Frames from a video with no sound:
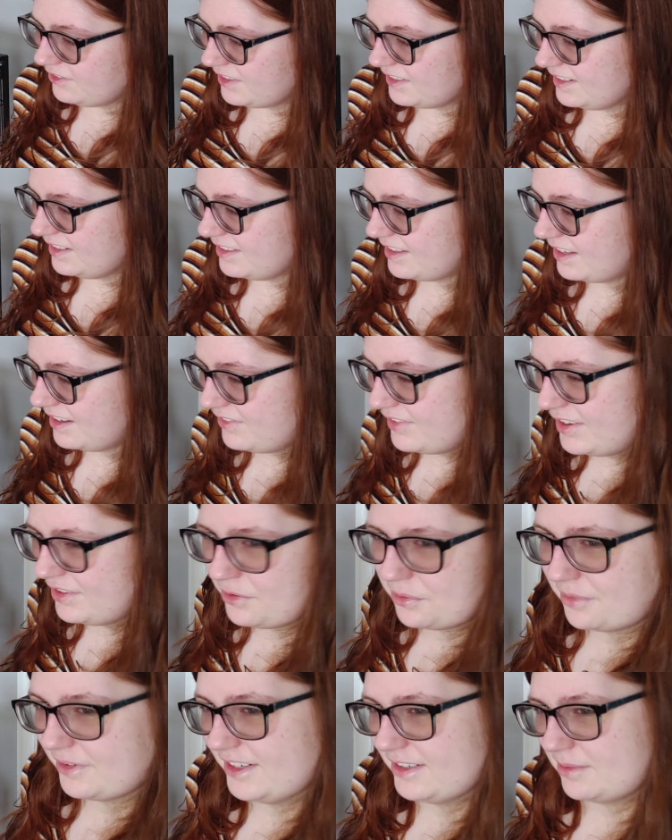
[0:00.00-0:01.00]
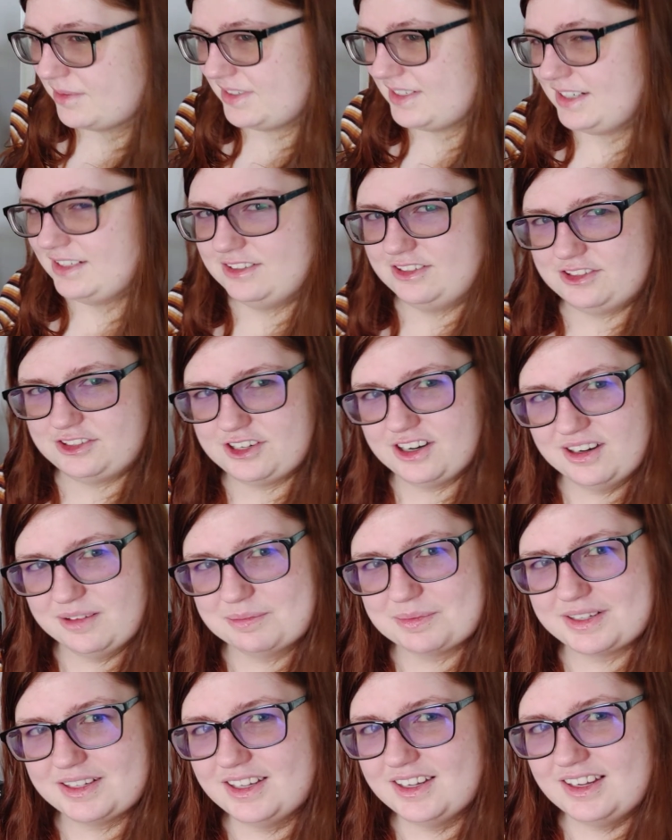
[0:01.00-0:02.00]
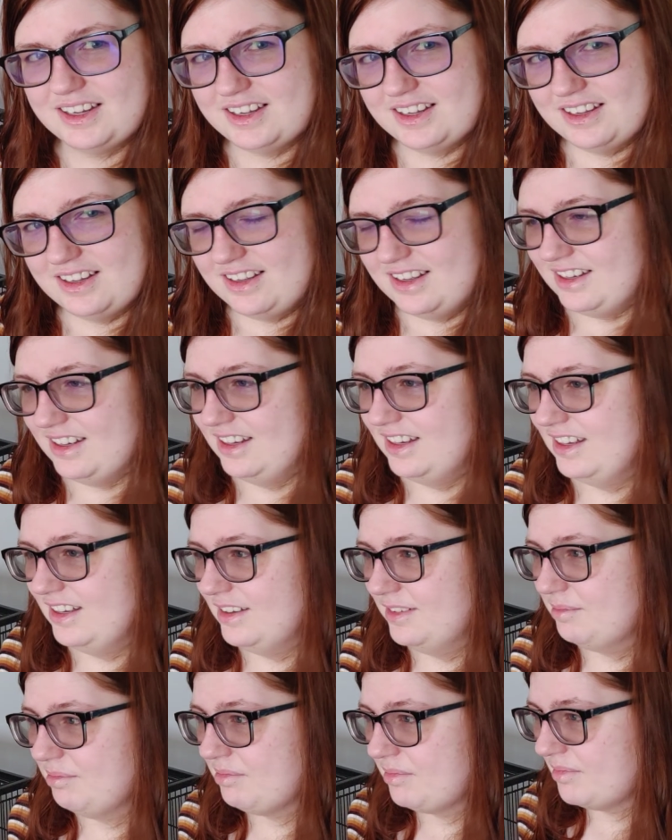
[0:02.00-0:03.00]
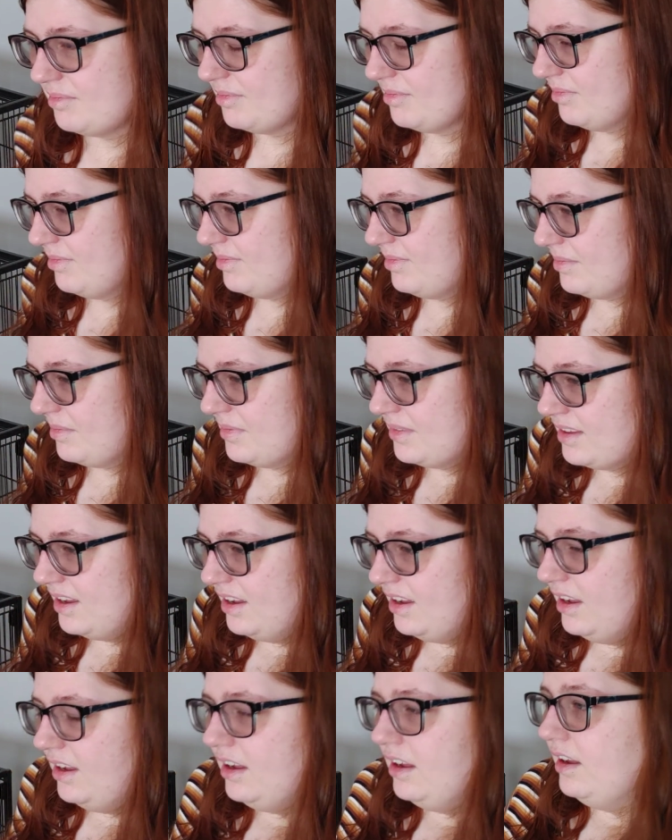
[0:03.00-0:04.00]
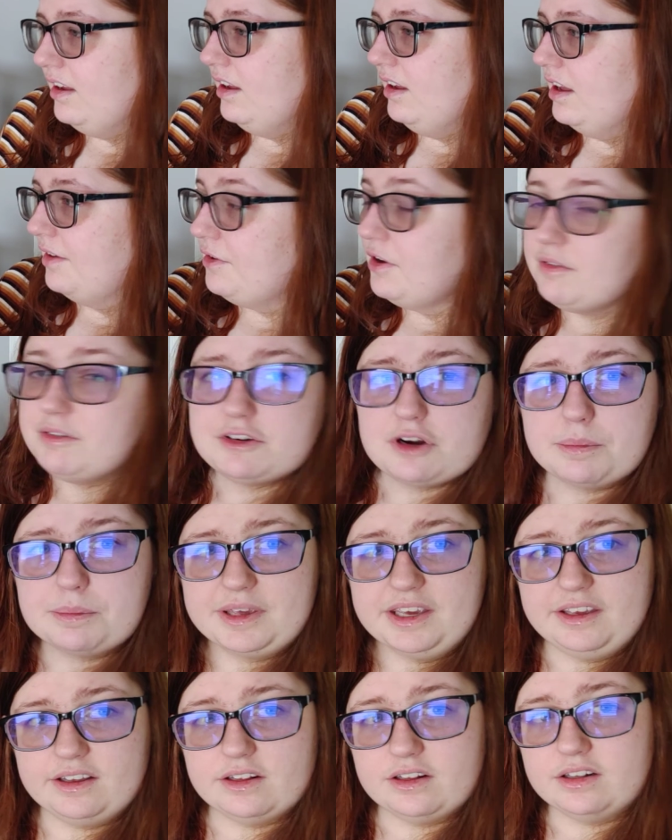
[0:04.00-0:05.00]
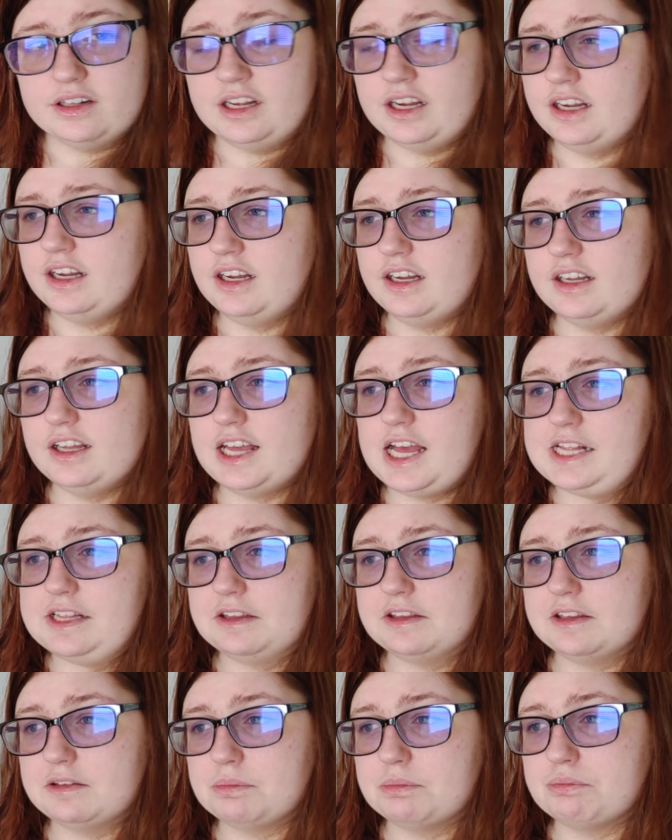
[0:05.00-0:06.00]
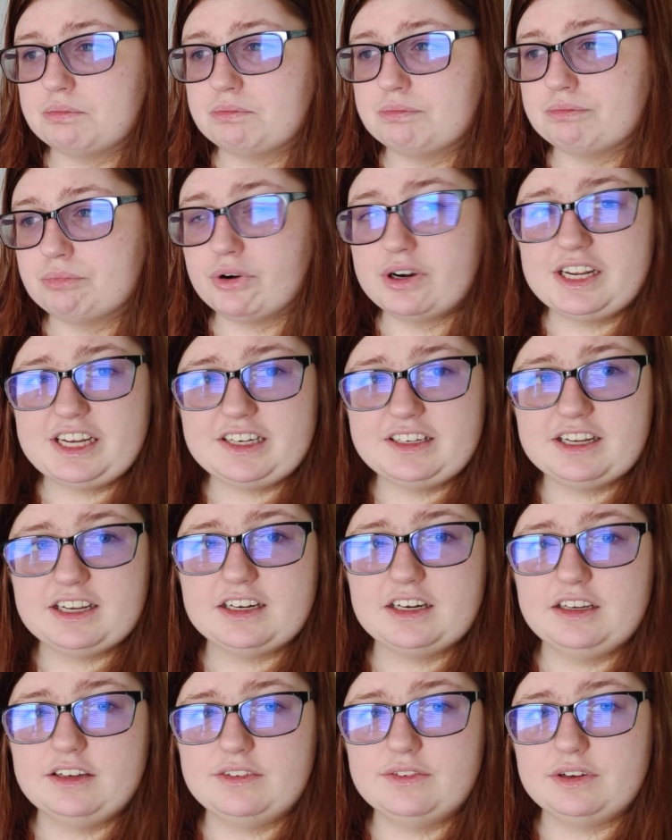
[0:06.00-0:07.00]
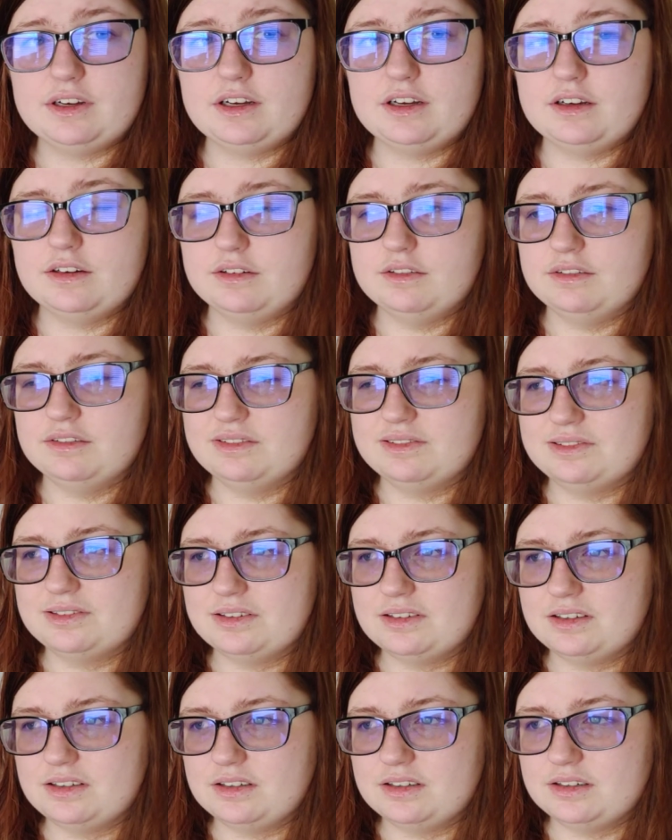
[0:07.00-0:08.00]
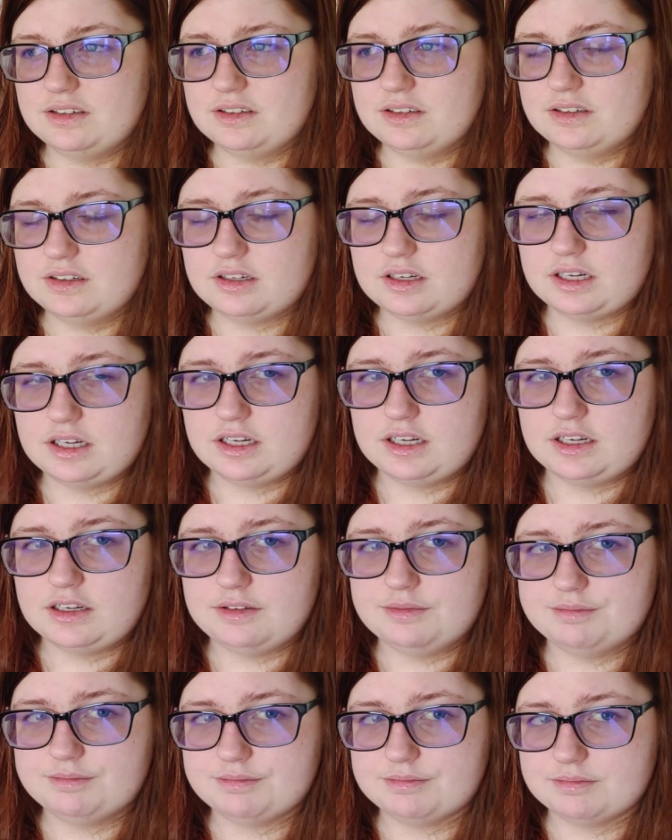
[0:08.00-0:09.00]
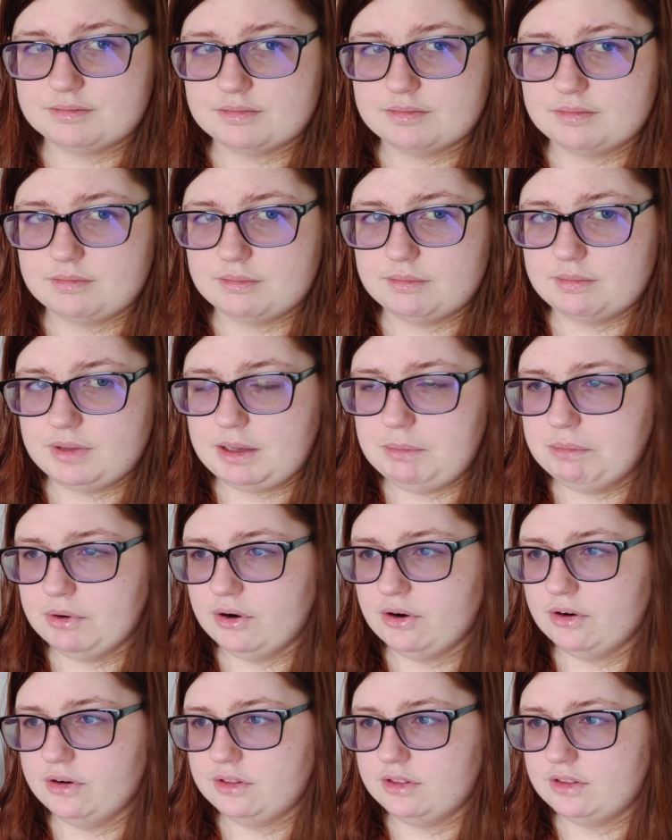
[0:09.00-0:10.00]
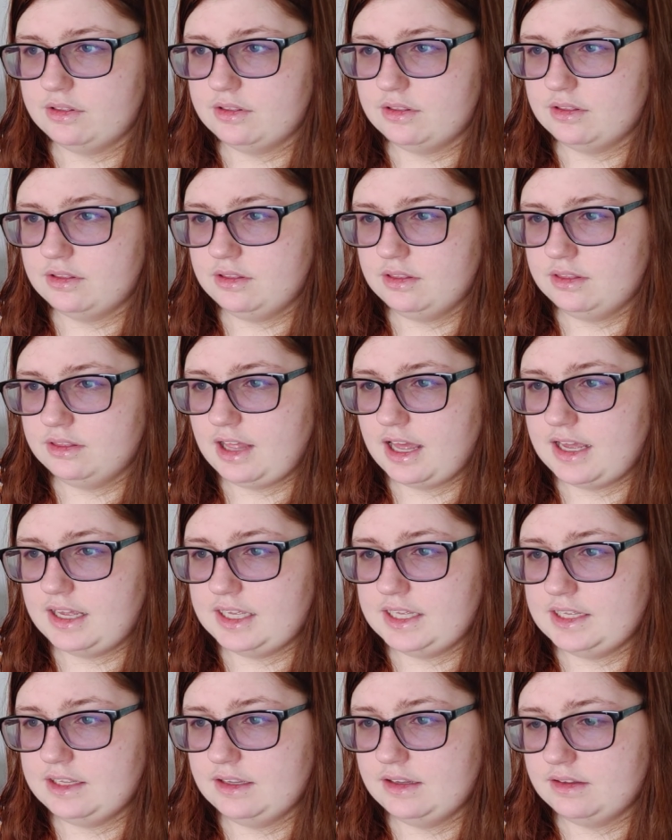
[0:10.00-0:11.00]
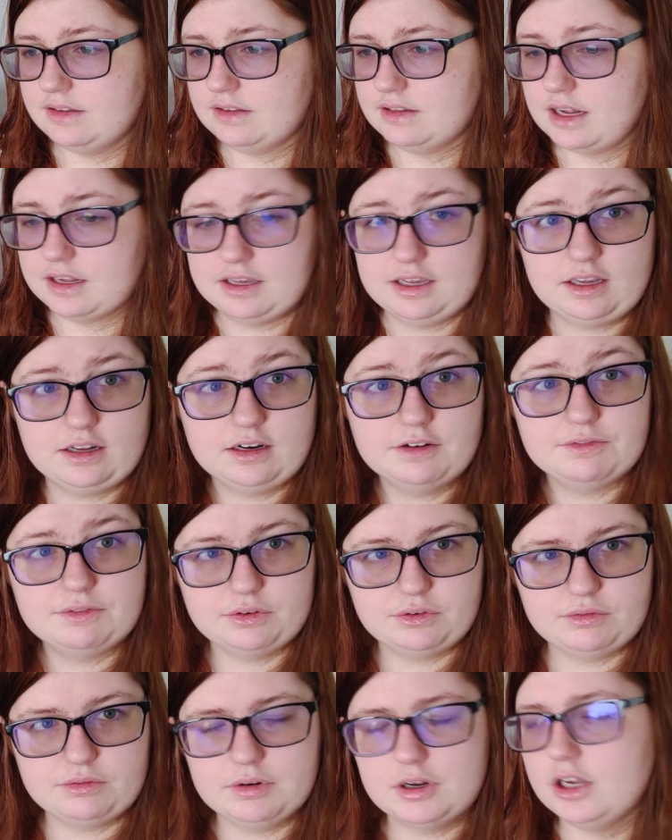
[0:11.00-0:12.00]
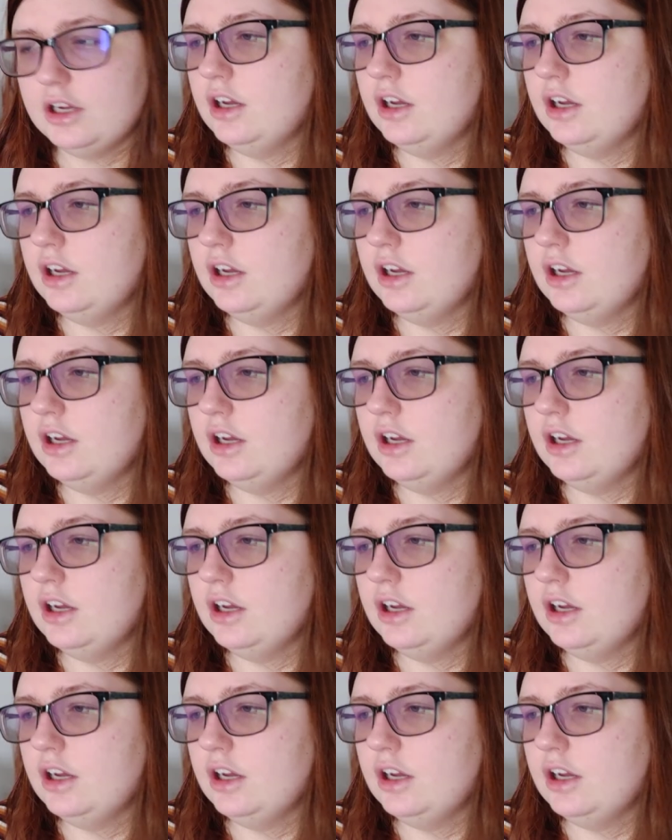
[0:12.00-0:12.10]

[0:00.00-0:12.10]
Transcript: I'm trying to think of other words besides sharp. Uh, if you have a sharp keel, it's pretty indicative of uh, a bird that is not getting enough food.